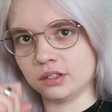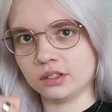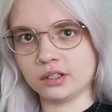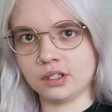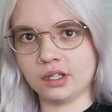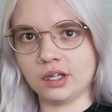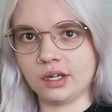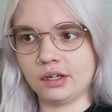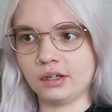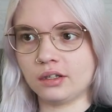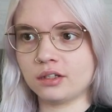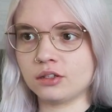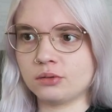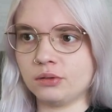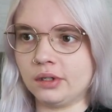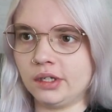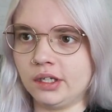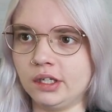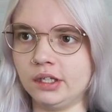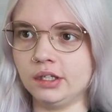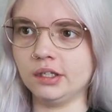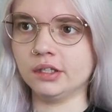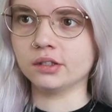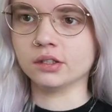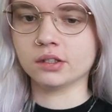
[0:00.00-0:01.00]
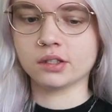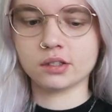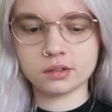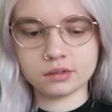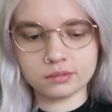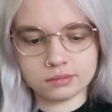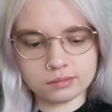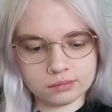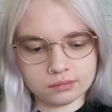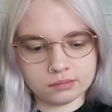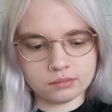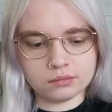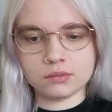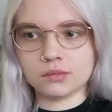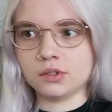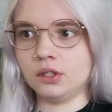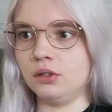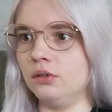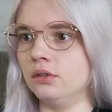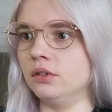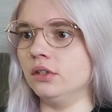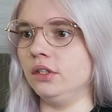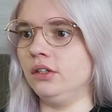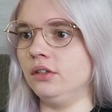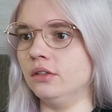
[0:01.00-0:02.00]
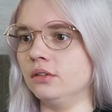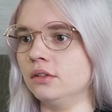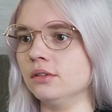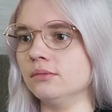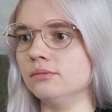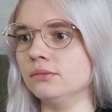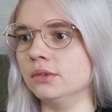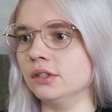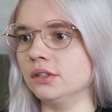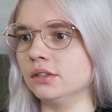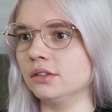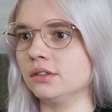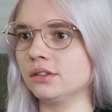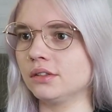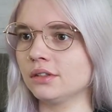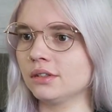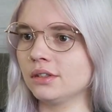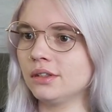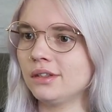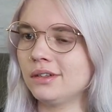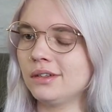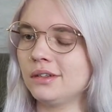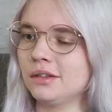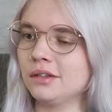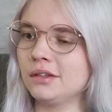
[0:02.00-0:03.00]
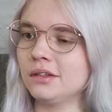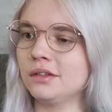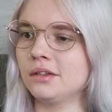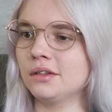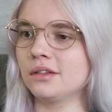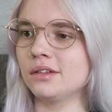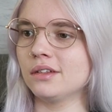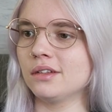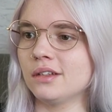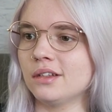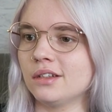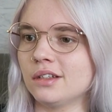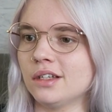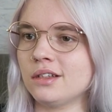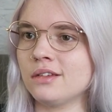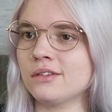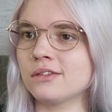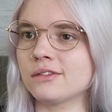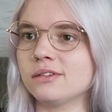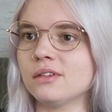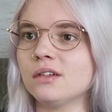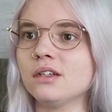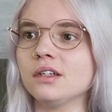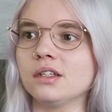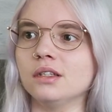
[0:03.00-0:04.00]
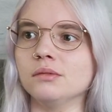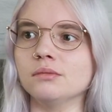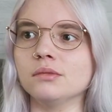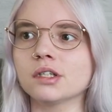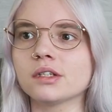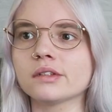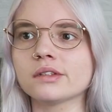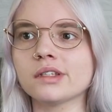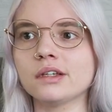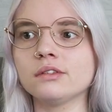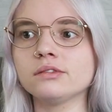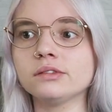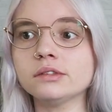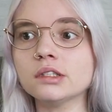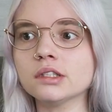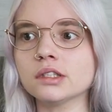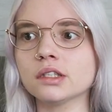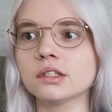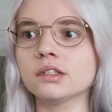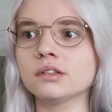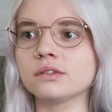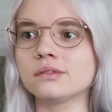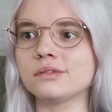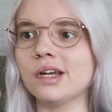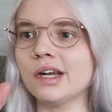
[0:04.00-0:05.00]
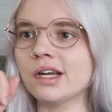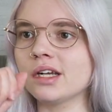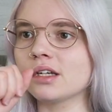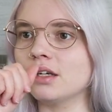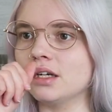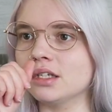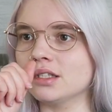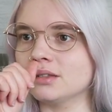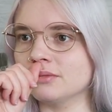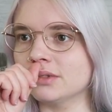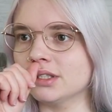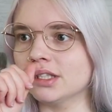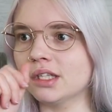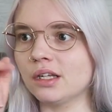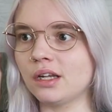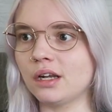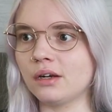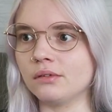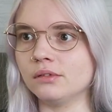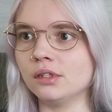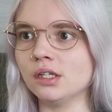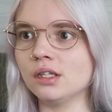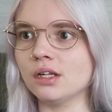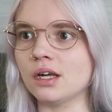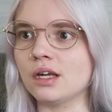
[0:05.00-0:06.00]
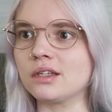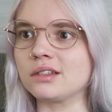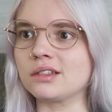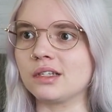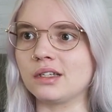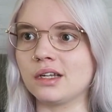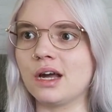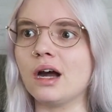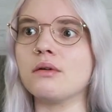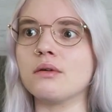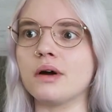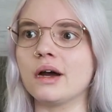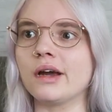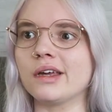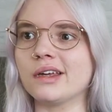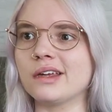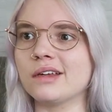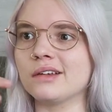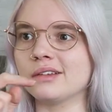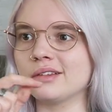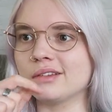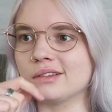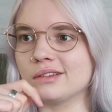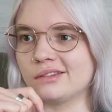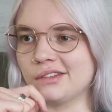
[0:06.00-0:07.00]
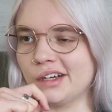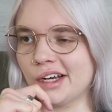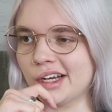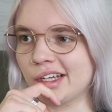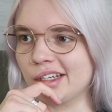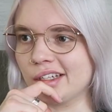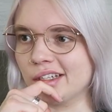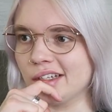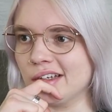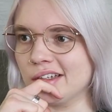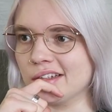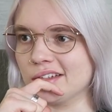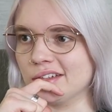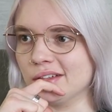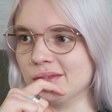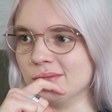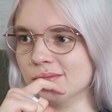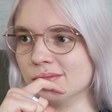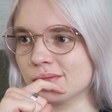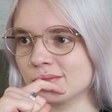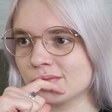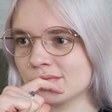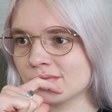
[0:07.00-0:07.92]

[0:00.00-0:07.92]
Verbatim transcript: is like 20 years earlier, but that's funny because at first I didn't recognize him and then I realized that now I recognize him.